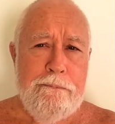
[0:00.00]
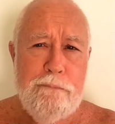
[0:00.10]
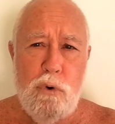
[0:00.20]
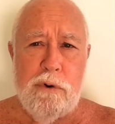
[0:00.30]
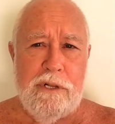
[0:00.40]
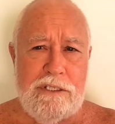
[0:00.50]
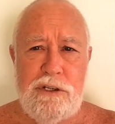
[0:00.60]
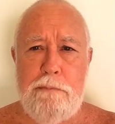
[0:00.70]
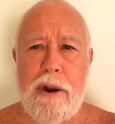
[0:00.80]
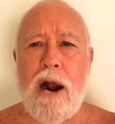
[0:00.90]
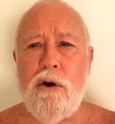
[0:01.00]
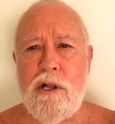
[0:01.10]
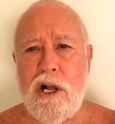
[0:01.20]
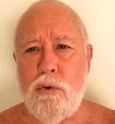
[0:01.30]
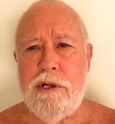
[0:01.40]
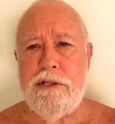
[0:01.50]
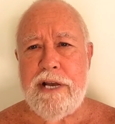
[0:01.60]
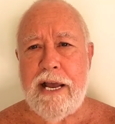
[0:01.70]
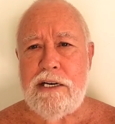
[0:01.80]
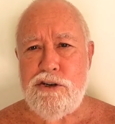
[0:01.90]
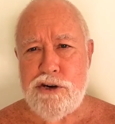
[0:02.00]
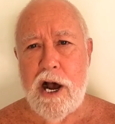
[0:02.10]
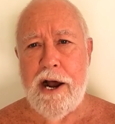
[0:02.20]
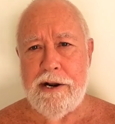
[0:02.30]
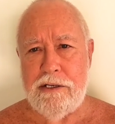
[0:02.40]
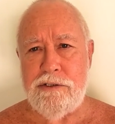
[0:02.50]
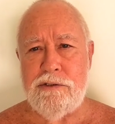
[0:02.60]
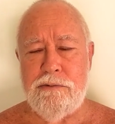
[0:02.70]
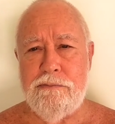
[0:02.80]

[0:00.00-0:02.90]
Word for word: more or less in parallel with the eight jhanas.